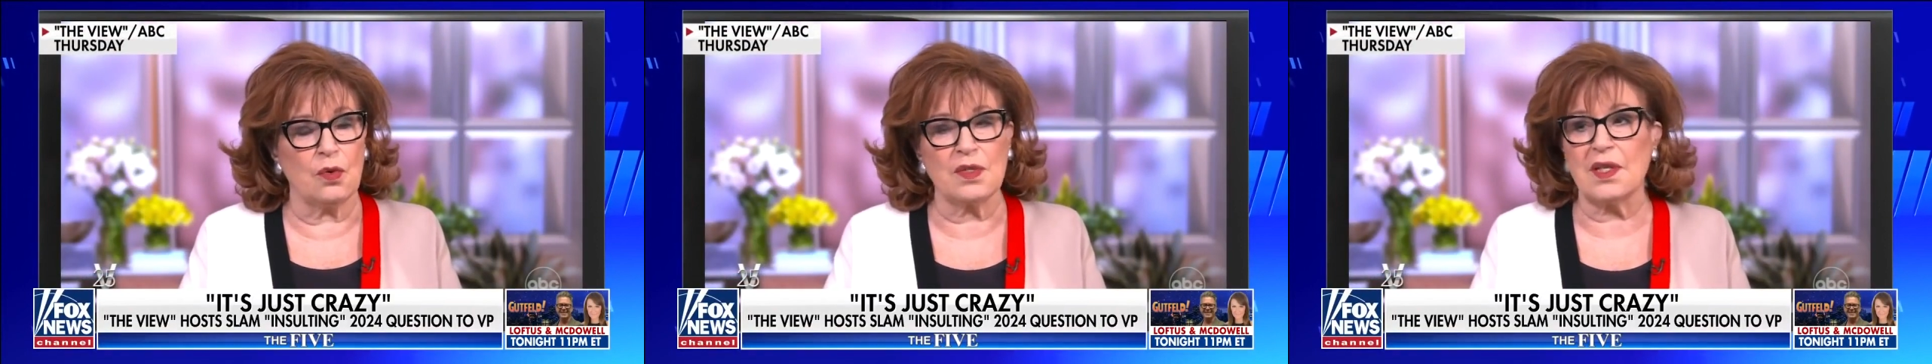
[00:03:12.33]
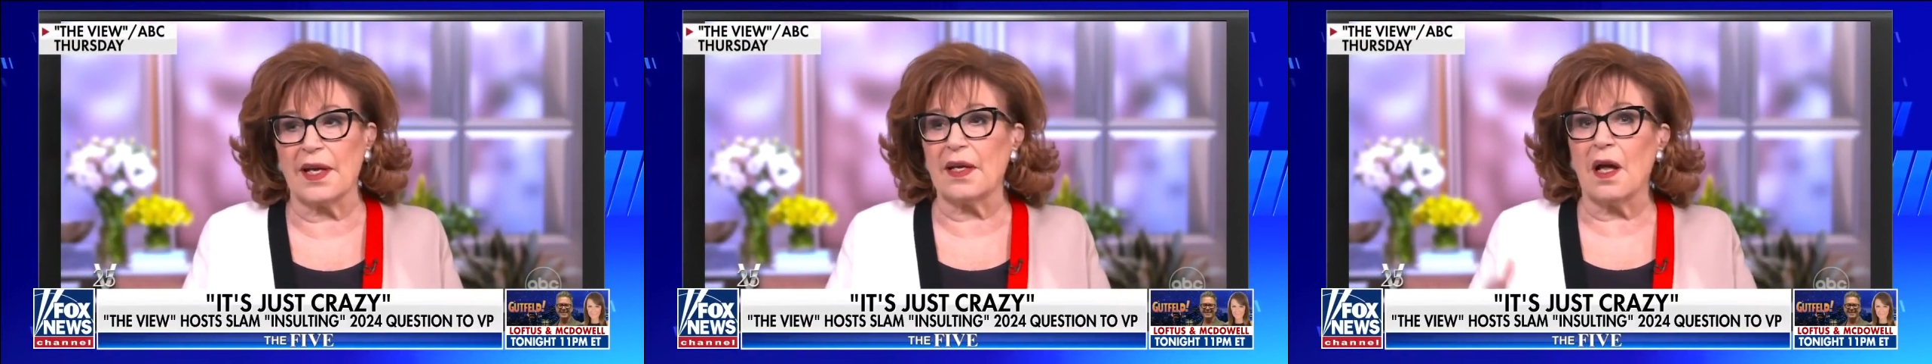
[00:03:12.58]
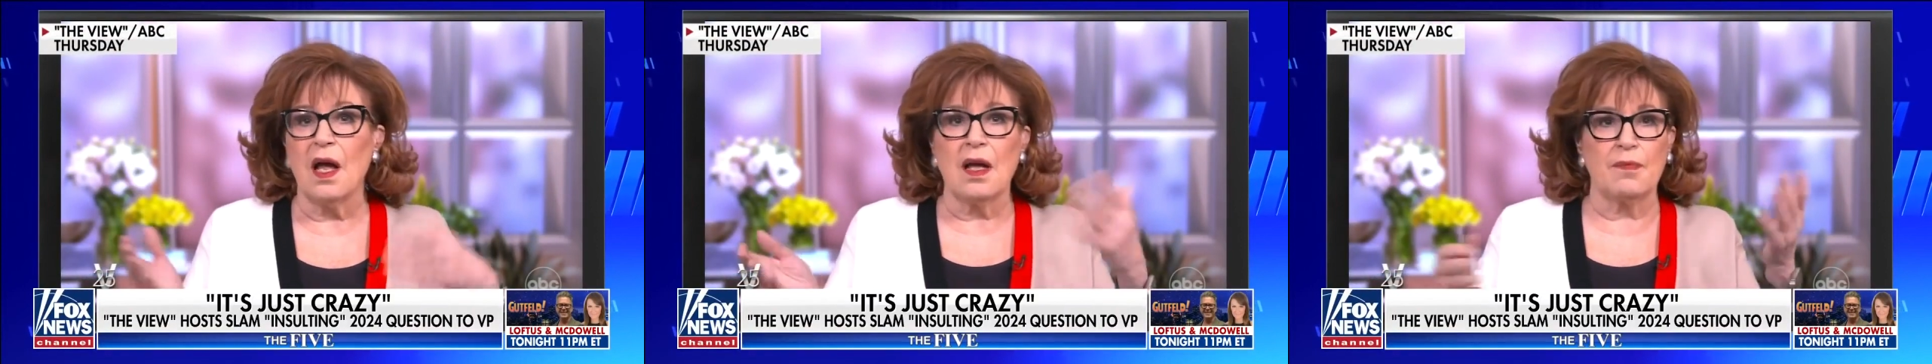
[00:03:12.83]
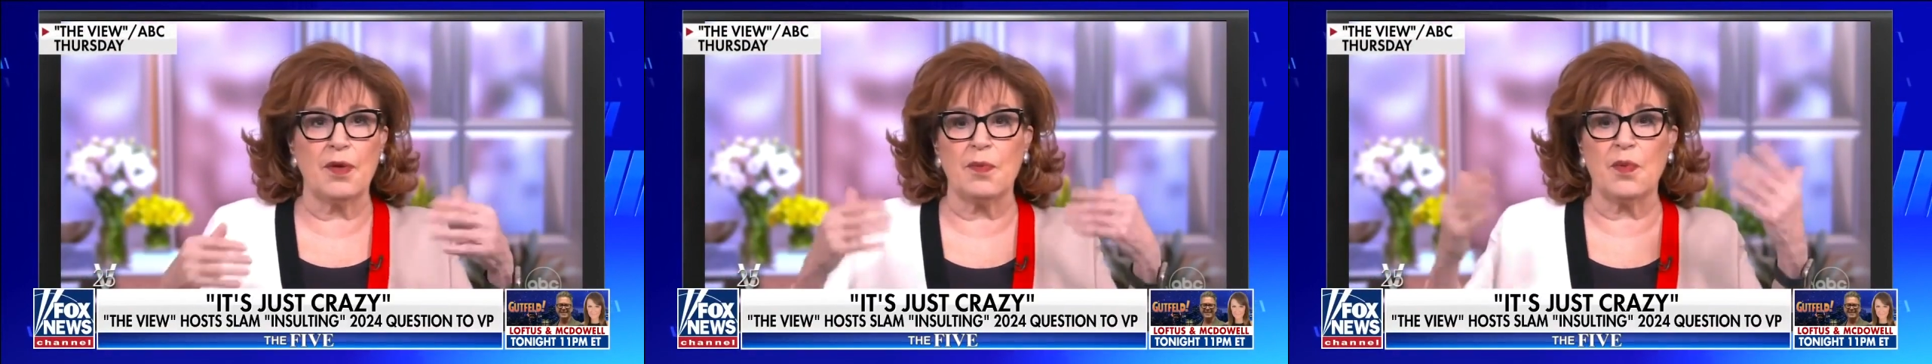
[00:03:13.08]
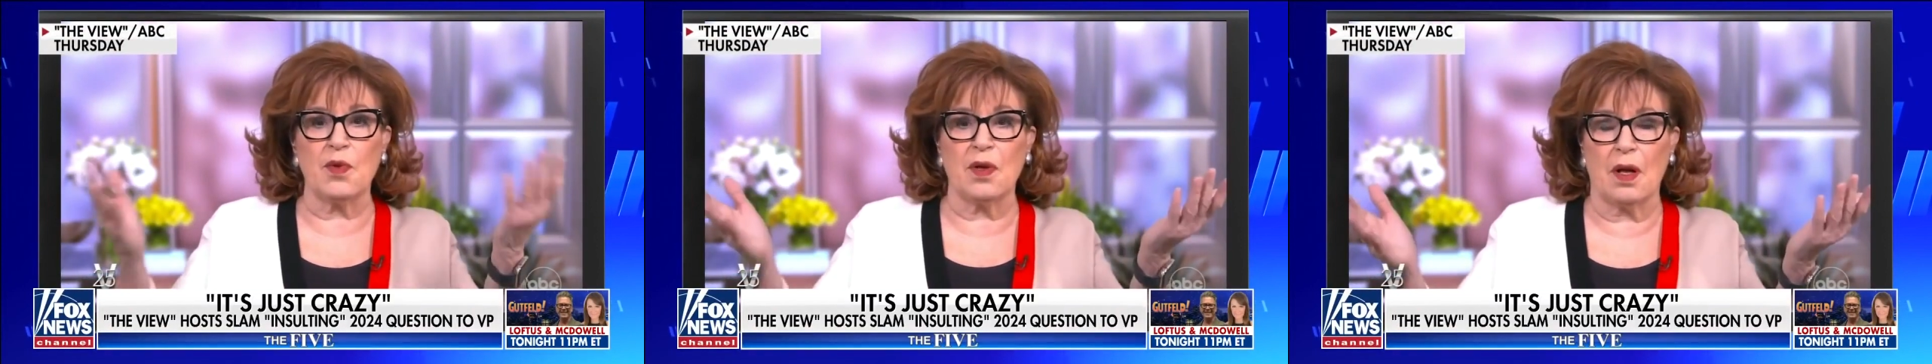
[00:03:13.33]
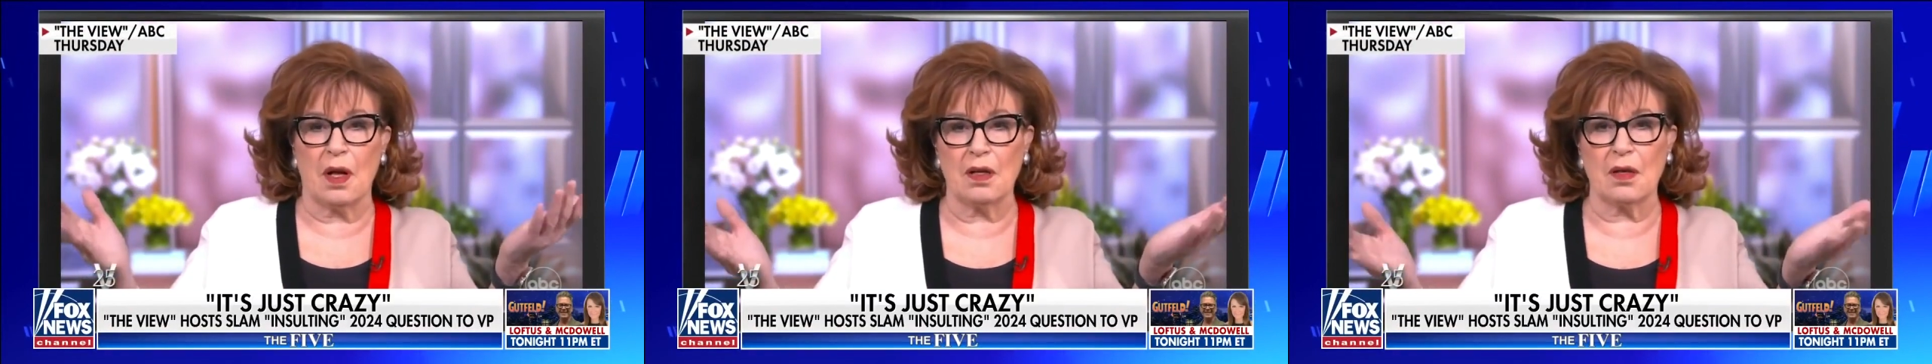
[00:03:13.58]
You know, it's like
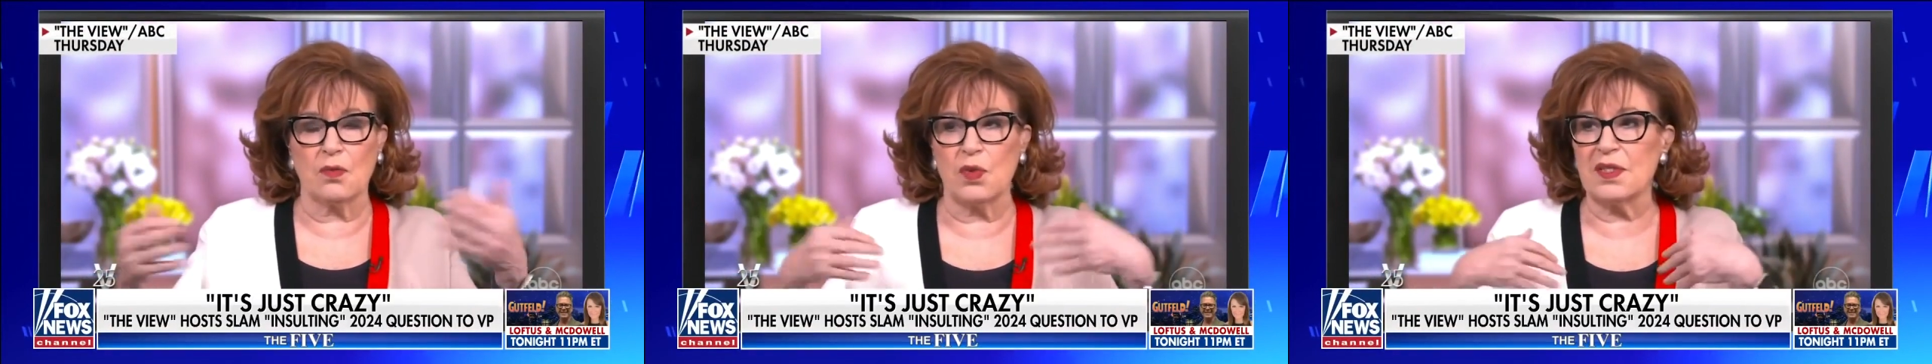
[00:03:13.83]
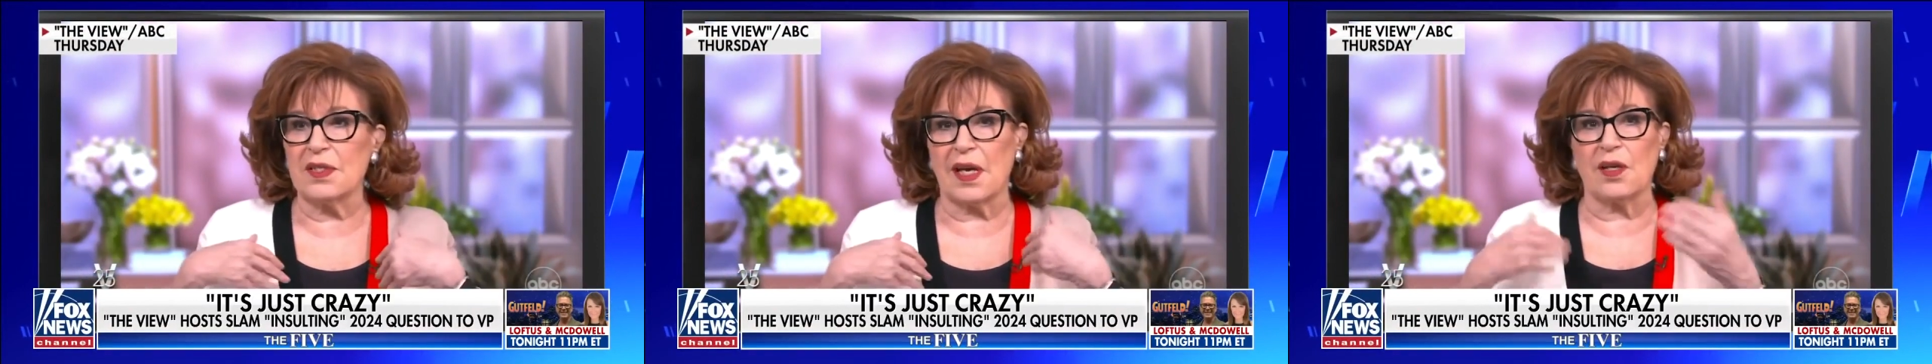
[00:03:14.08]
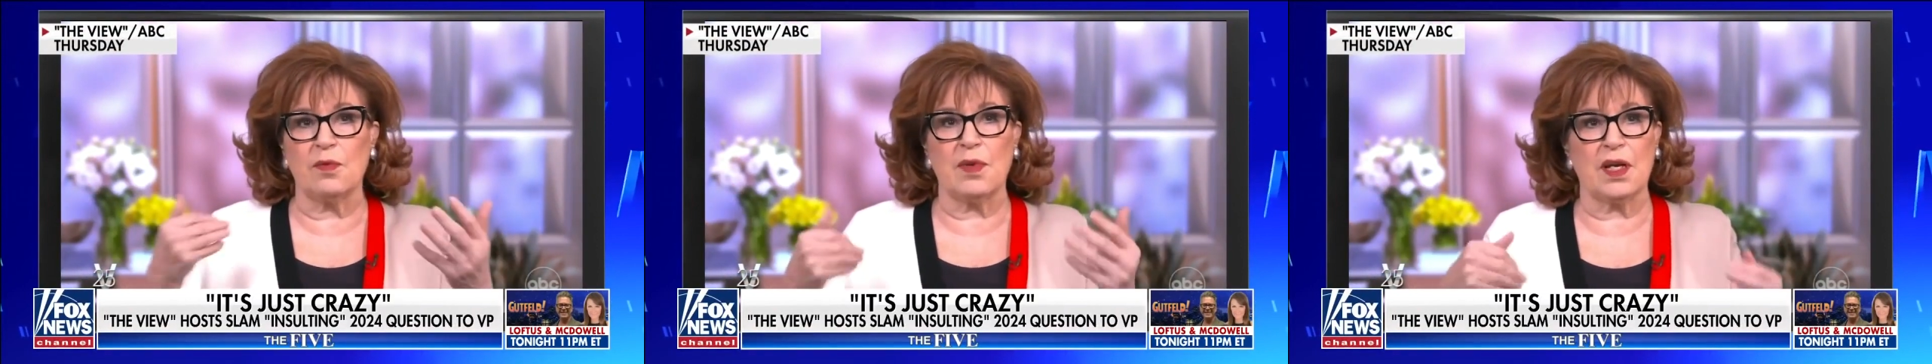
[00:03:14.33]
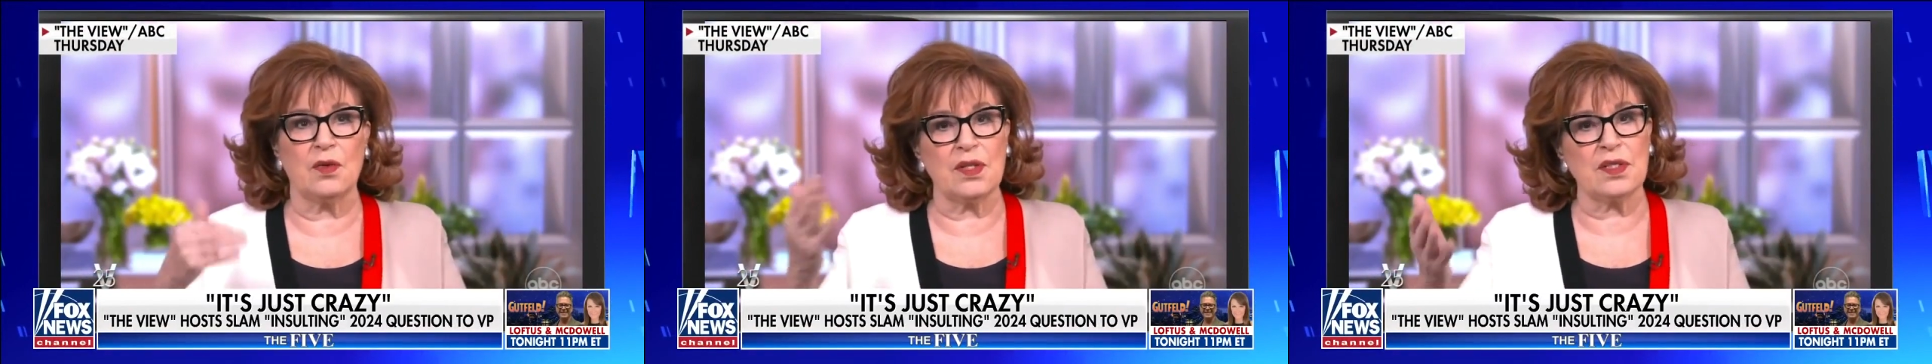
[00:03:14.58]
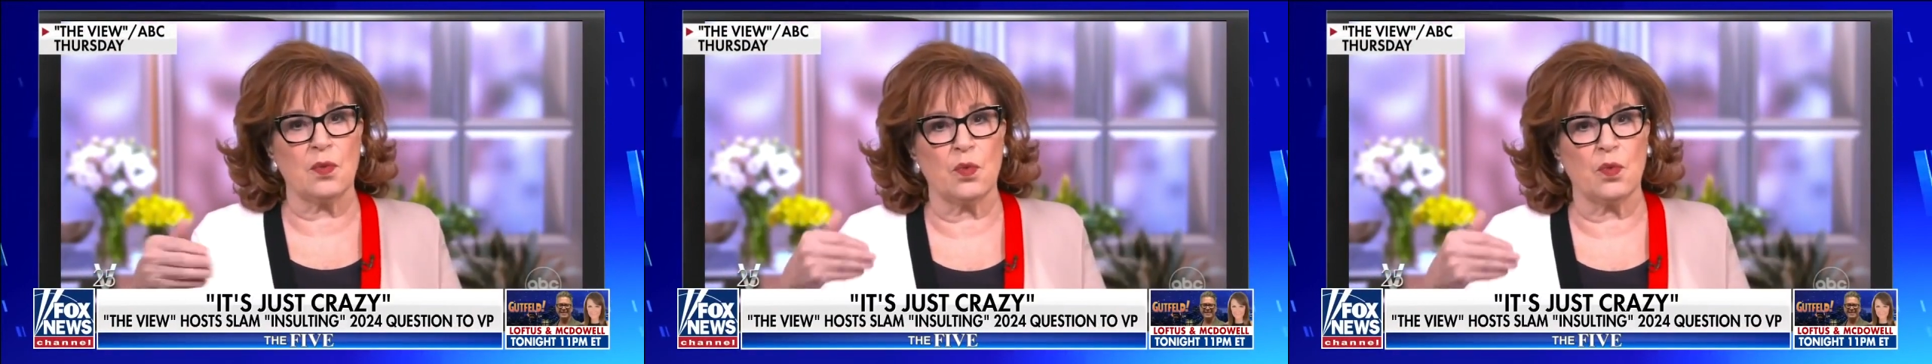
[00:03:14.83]
people would say to me,